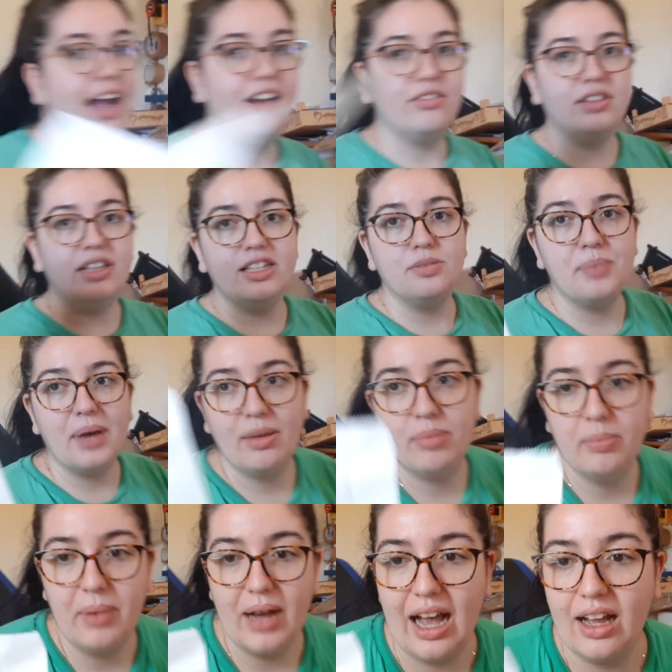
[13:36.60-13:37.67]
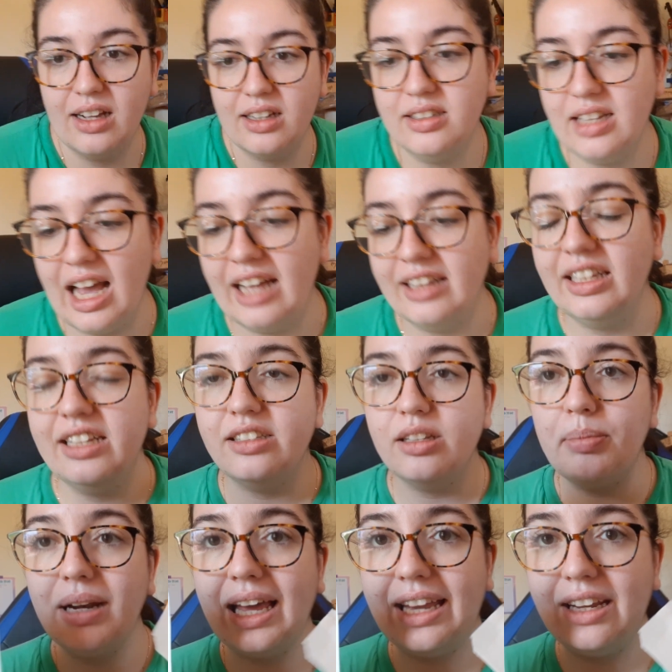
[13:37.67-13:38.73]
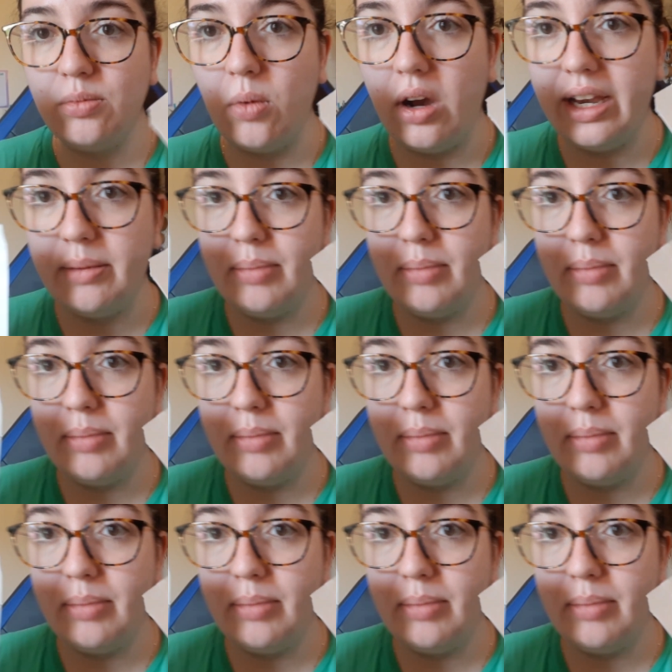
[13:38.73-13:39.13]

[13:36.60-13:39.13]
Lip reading: these paper bags, and these are plain white